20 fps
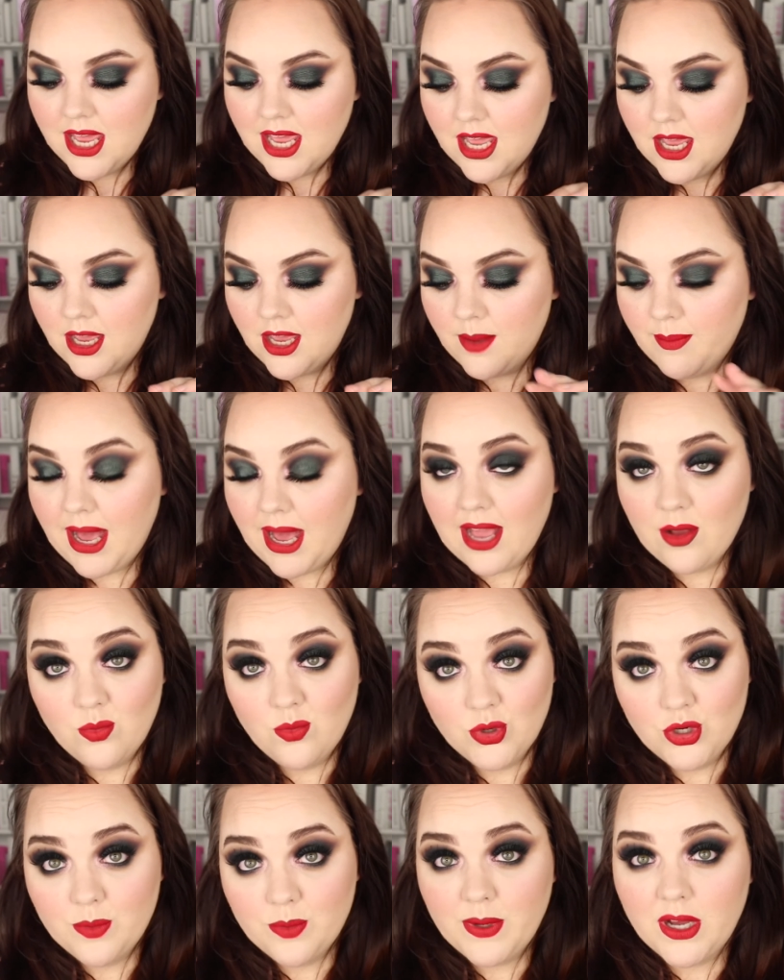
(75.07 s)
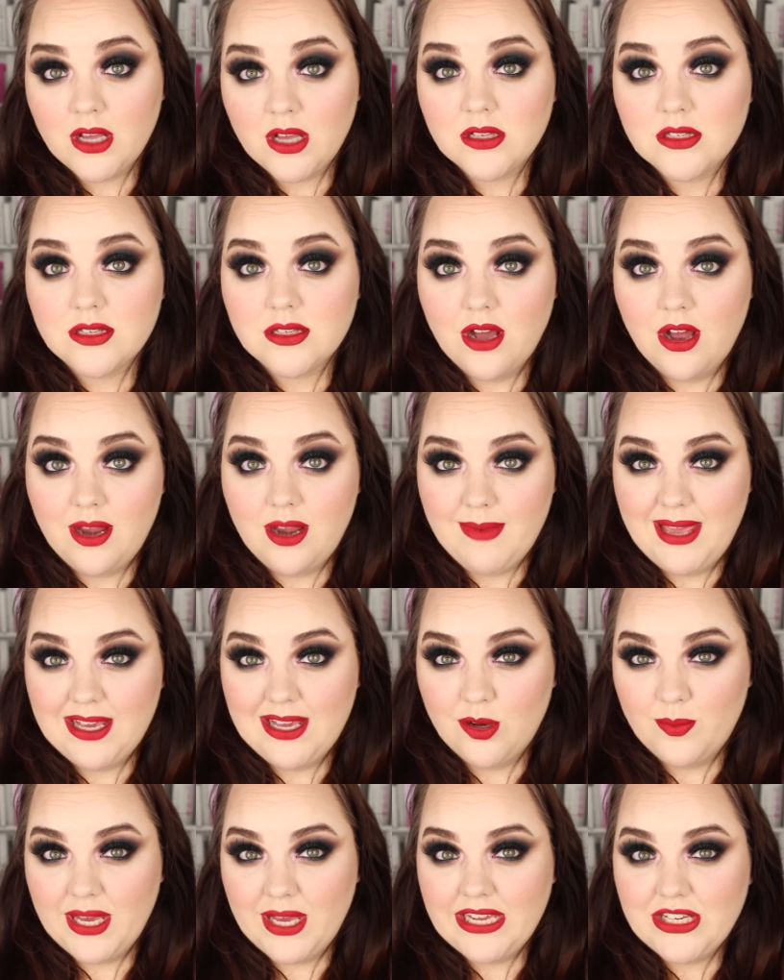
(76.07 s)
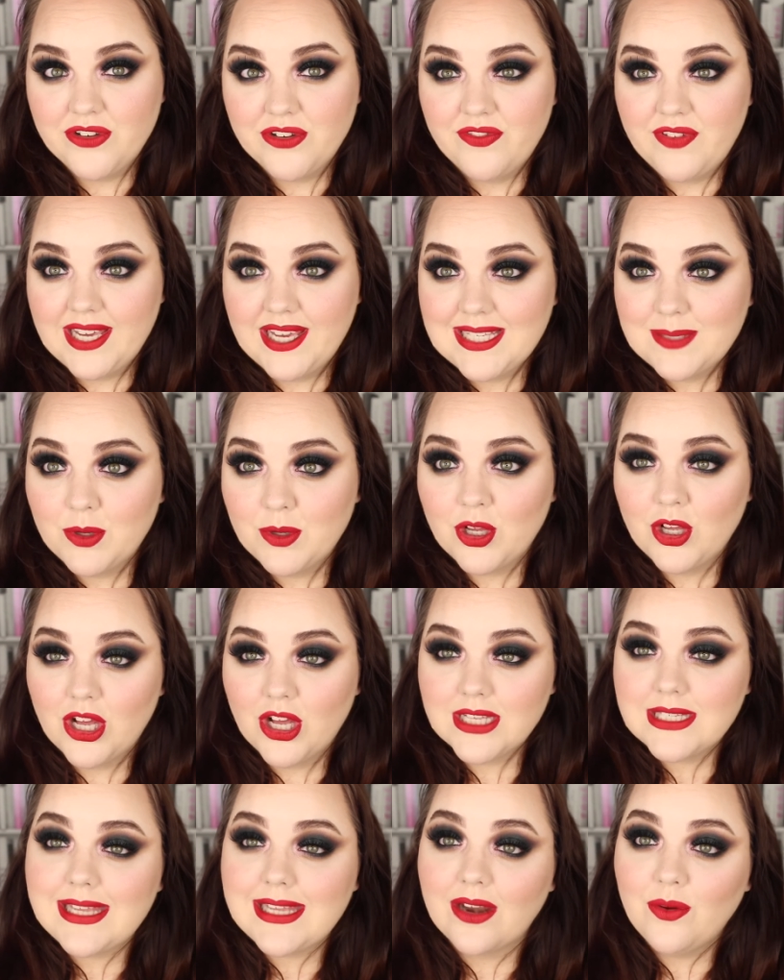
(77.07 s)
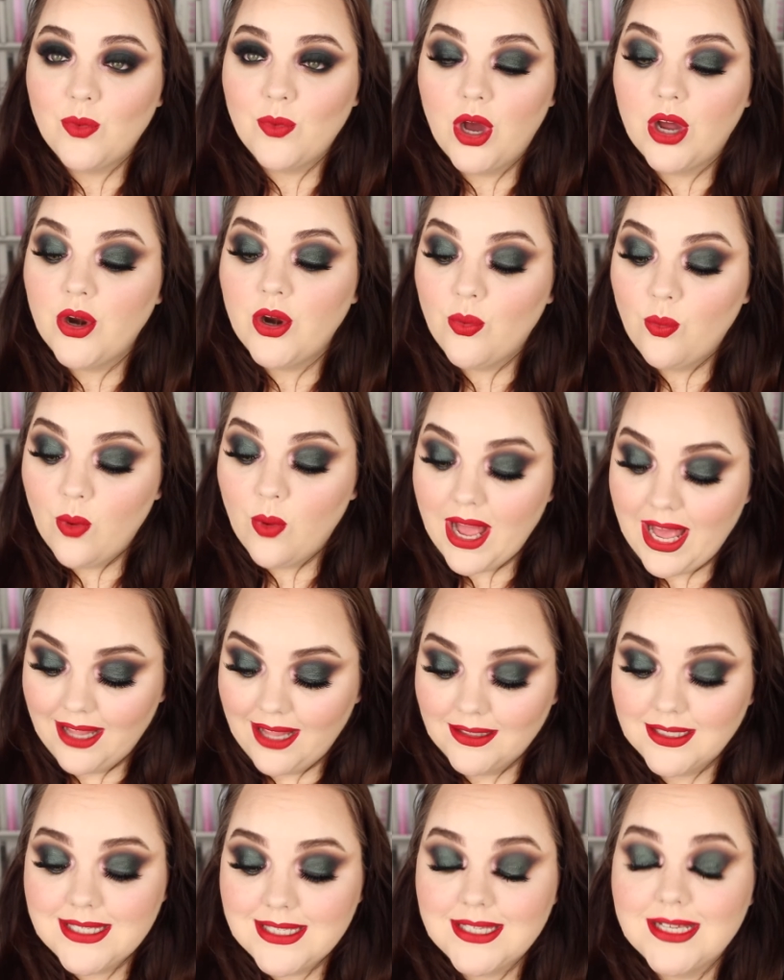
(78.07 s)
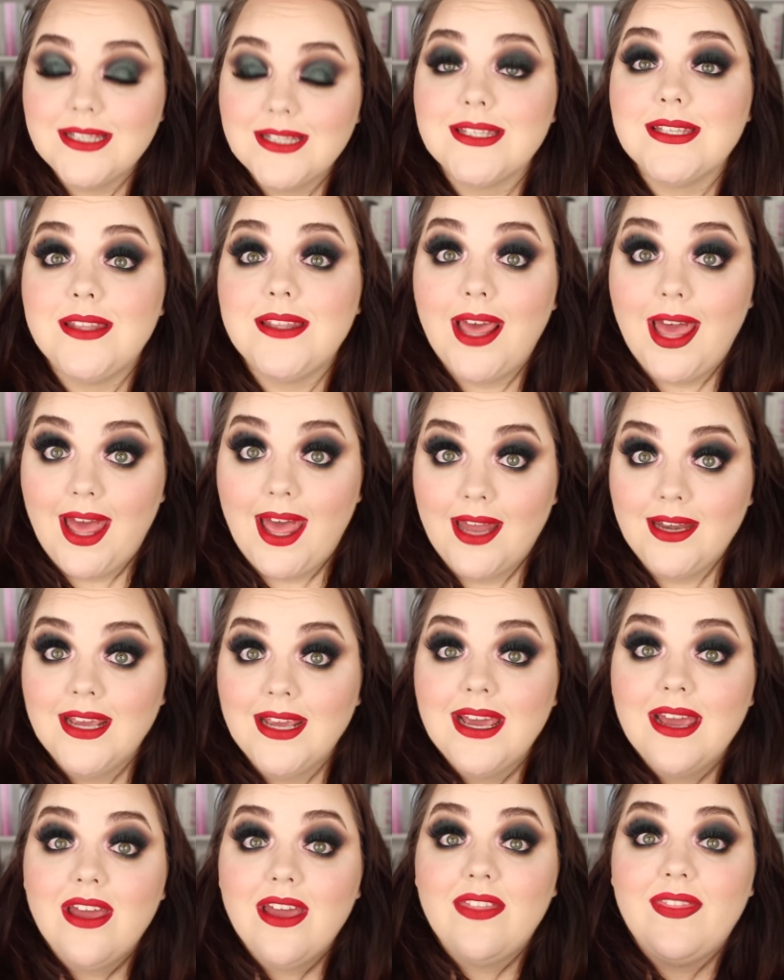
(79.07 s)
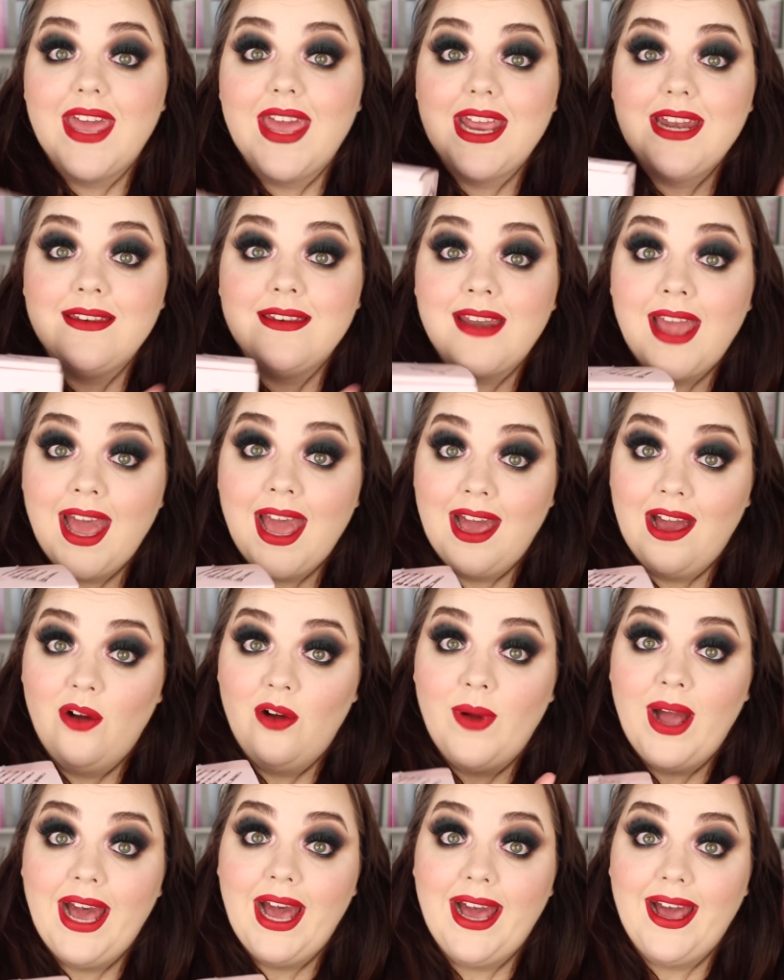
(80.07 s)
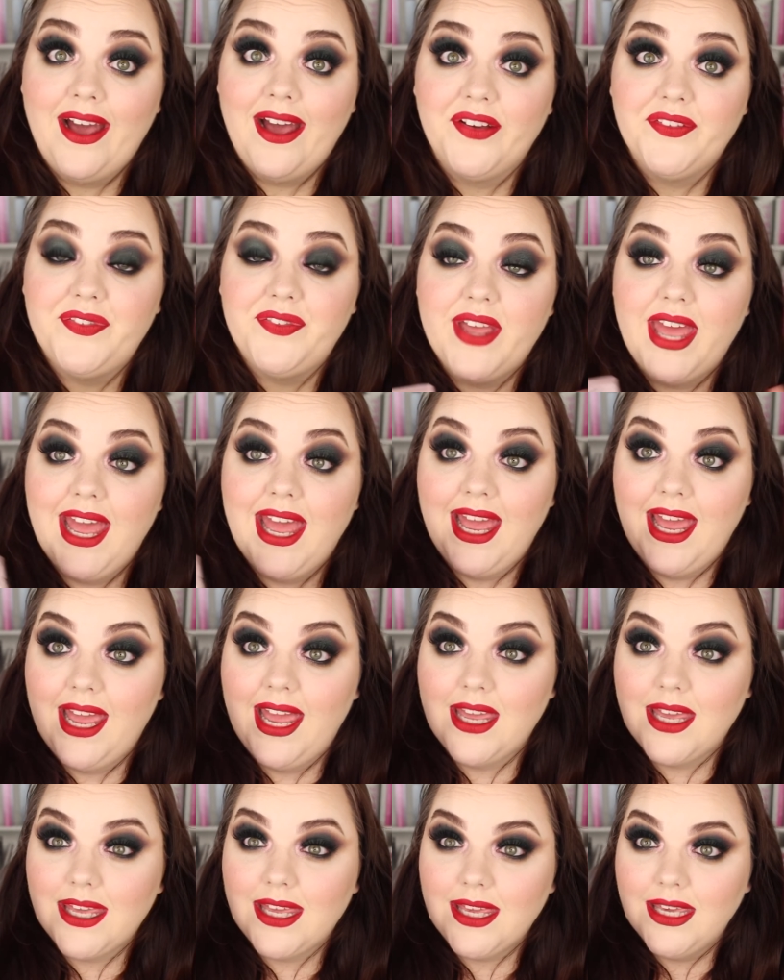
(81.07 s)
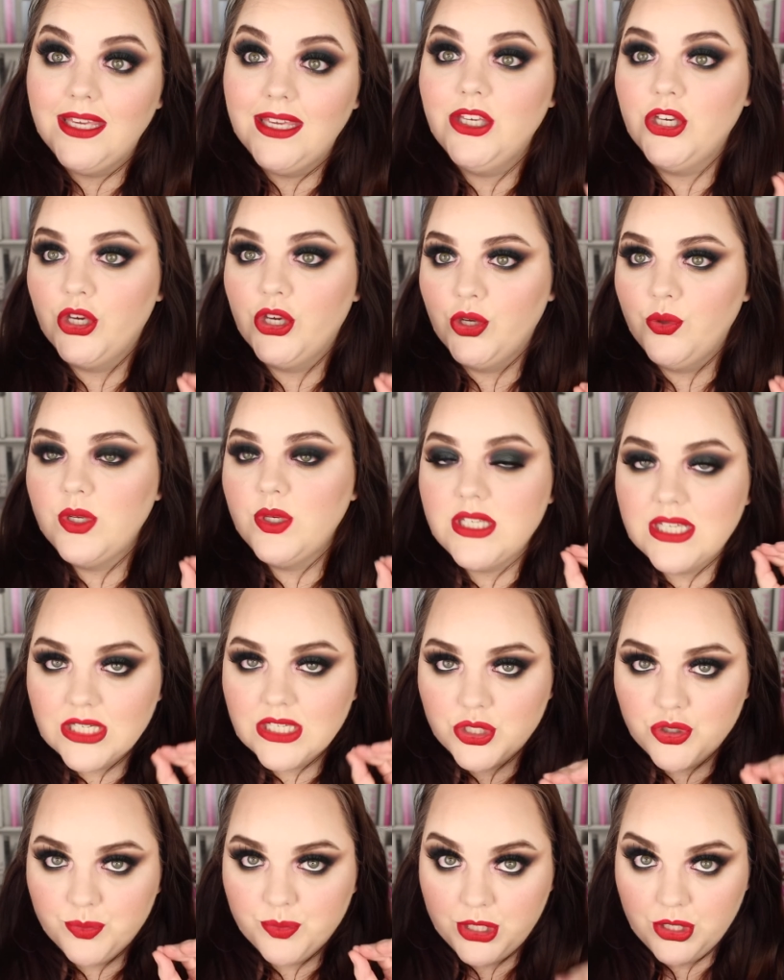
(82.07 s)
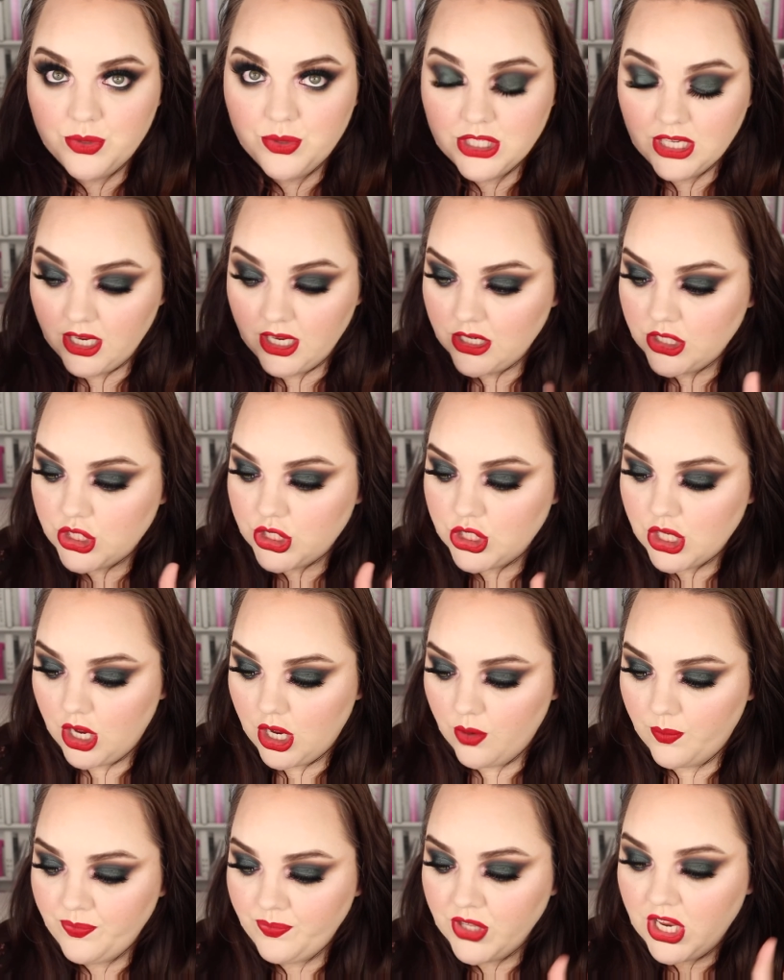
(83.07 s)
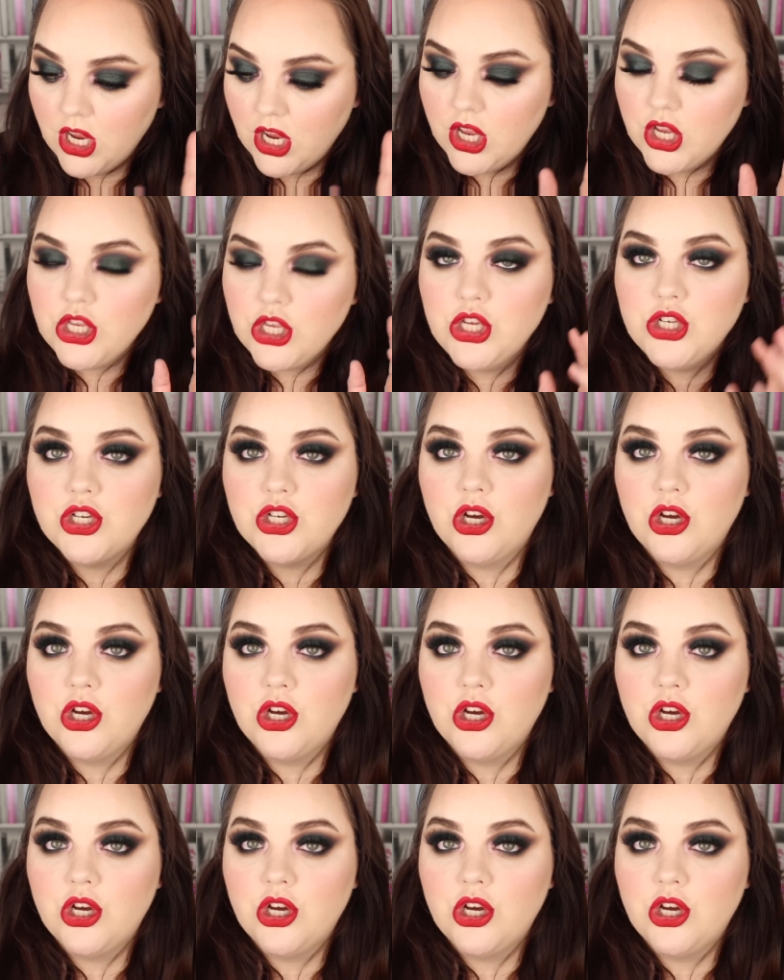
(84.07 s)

I won a box on a makeup page on Facebook and got sent one. Well, since then they now have a EU distributor, so you